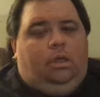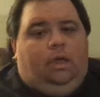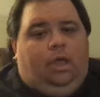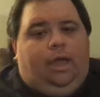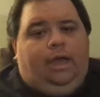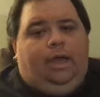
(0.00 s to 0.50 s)

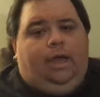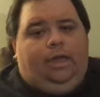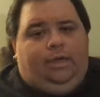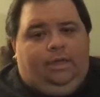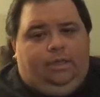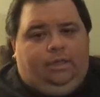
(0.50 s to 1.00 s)
Hey, hi,
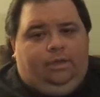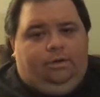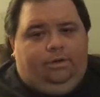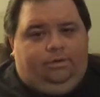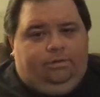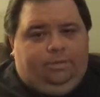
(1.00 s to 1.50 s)
and hello,
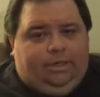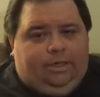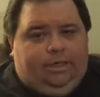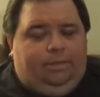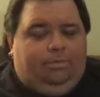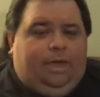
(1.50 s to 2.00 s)

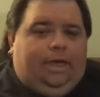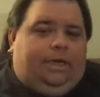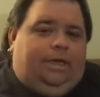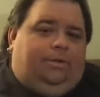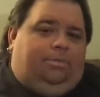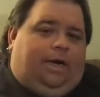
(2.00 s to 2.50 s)
everybody.
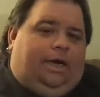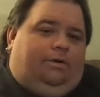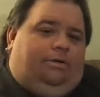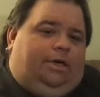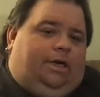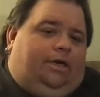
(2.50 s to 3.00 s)
Madding
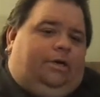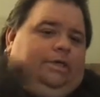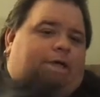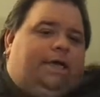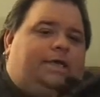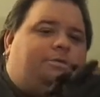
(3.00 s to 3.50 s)
Pyro here.
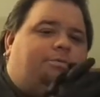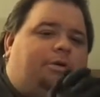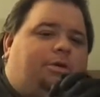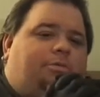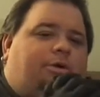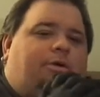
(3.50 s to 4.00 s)
Day
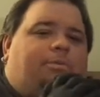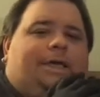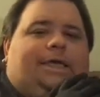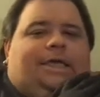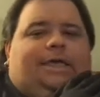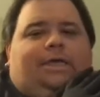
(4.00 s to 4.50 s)
21 of my
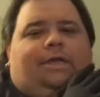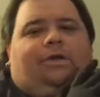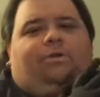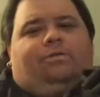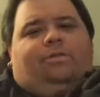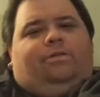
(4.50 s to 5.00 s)

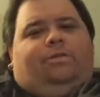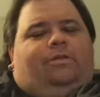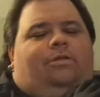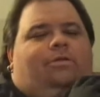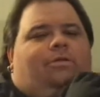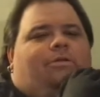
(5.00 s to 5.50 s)
keto
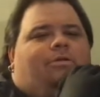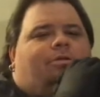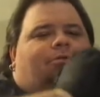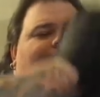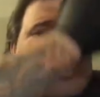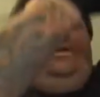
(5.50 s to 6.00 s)

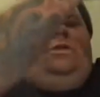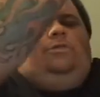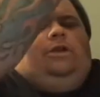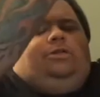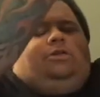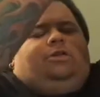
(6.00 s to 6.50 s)

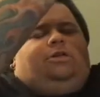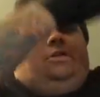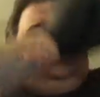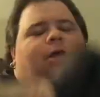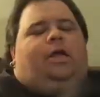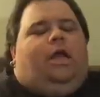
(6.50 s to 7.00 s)
adventure.
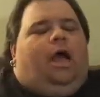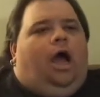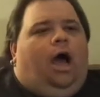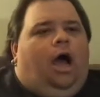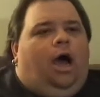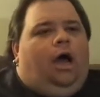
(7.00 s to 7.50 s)

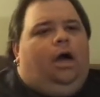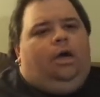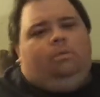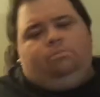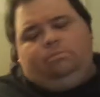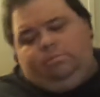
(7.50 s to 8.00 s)

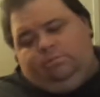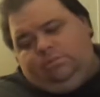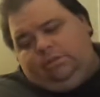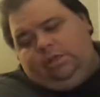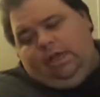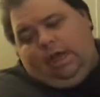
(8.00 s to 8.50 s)
I
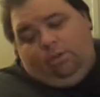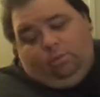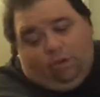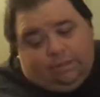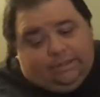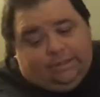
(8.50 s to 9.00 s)

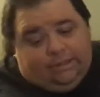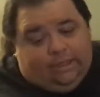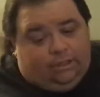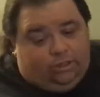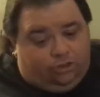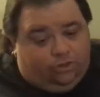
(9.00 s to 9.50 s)
wasn't
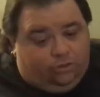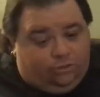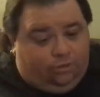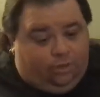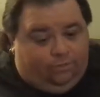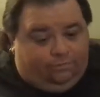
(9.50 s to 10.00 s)
going to
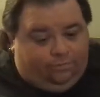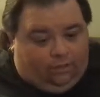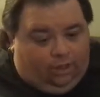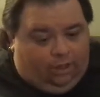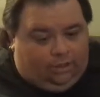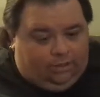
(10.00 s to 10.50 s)
do a
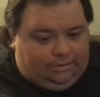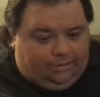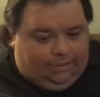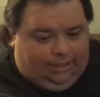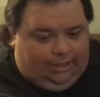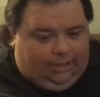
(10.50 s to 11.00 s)
vlog
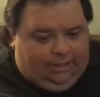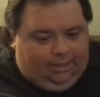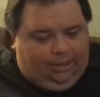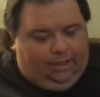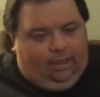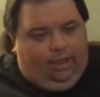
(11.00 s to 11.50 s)
today.
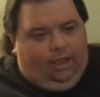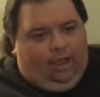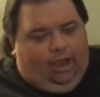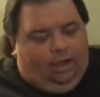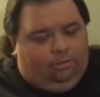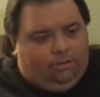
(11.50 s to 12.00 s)

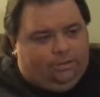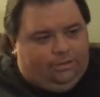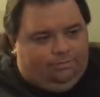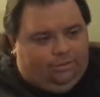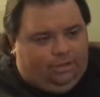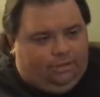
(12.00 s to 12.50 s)
I wasn't
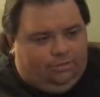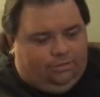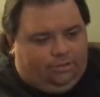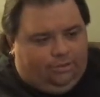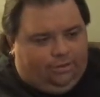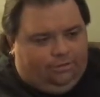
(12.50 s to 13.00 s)
even going to do a
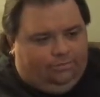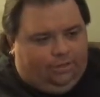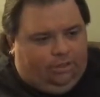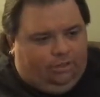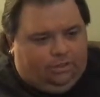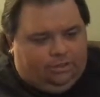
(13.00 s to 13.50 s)
cooking
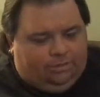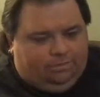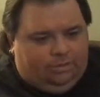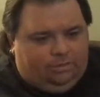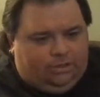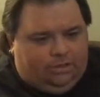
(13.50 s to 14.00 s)
video because I
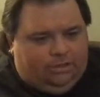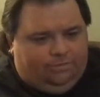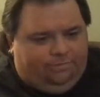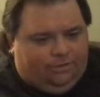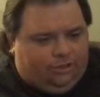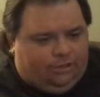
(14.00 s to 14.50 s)
posted the
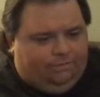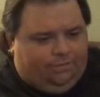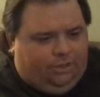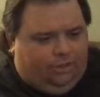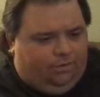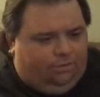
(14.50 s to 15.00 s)
fishing
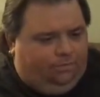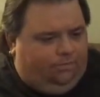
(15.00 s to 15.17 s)
video.